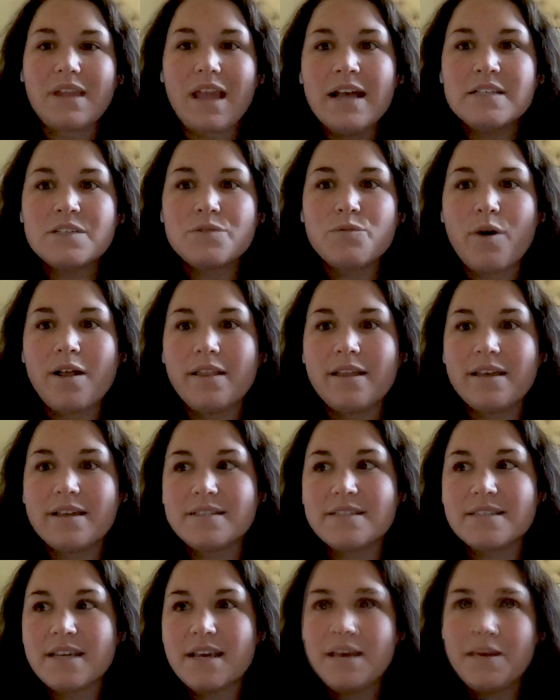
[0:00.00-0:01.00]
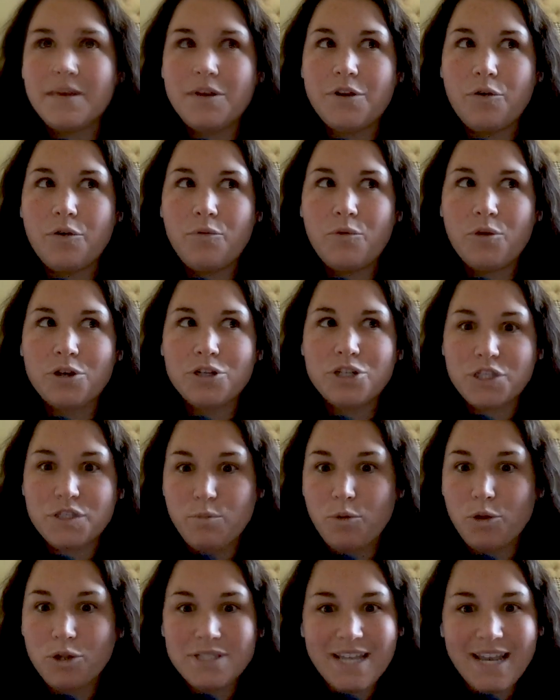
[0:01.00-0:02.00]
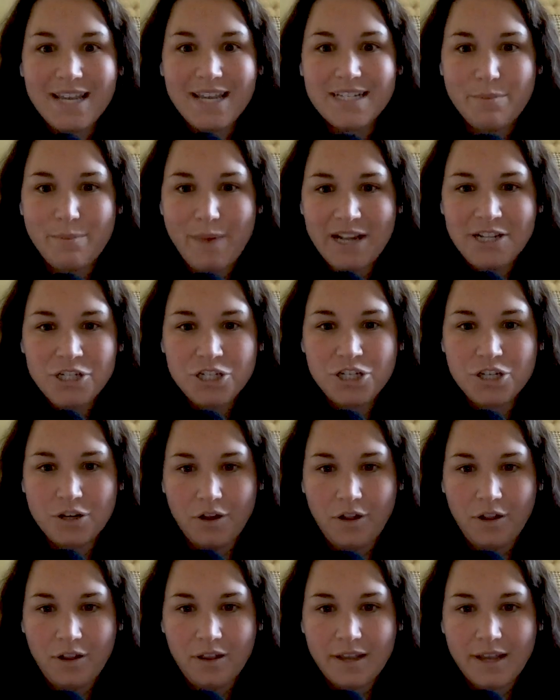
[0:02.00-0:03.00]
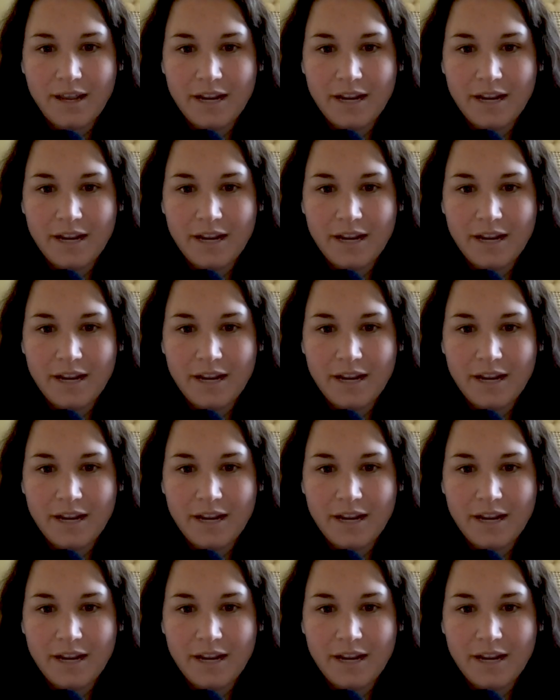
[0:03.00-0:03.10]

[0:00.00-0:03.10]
as well as, you know, we're just multidimensional.